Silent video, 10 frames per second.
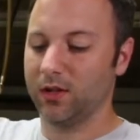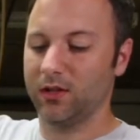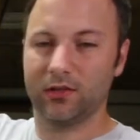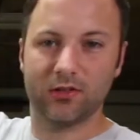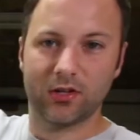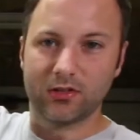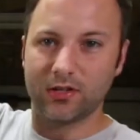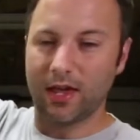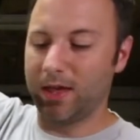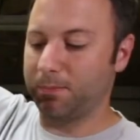This is
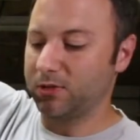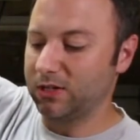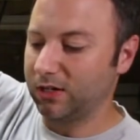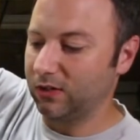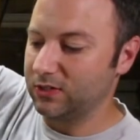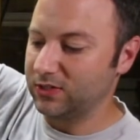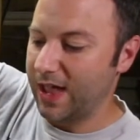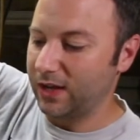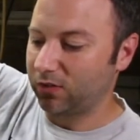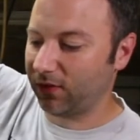just a particularly
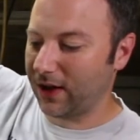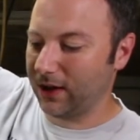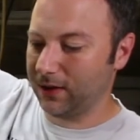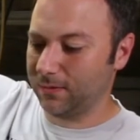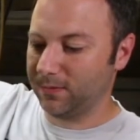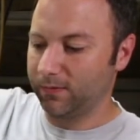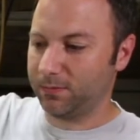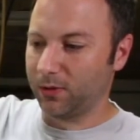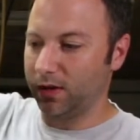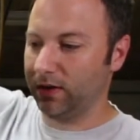satisfying
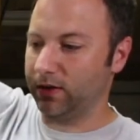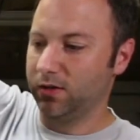print.